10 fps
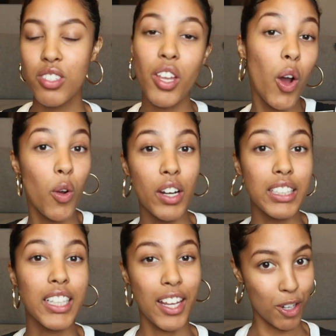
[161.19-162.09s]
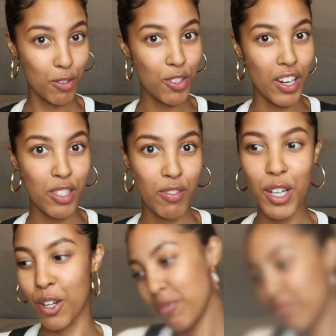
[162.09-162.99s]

So let's carry on today's video.